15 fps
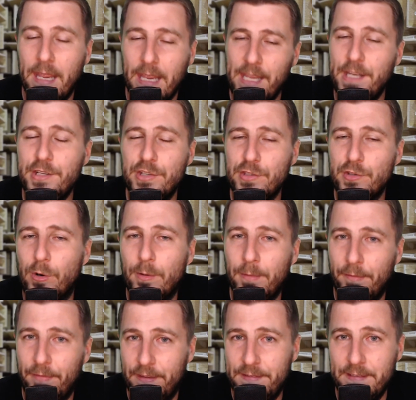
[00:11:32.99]
Each
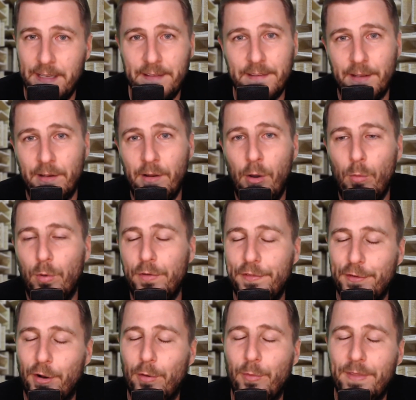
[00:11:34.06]
storm of the season will
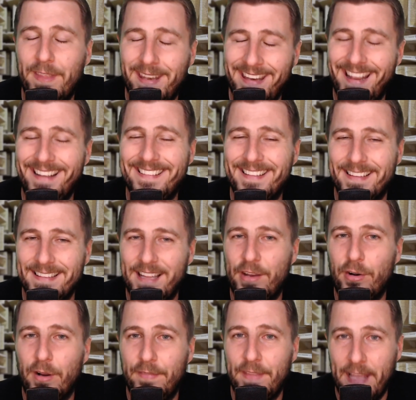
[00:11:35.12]
start with the next
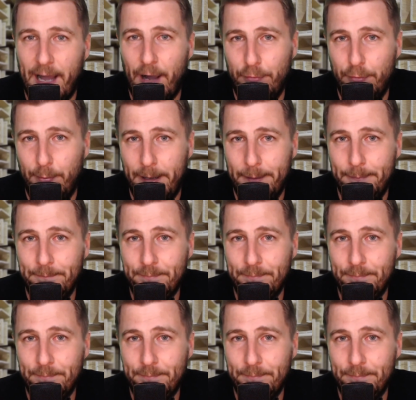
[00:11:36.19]
letter of the alphabet.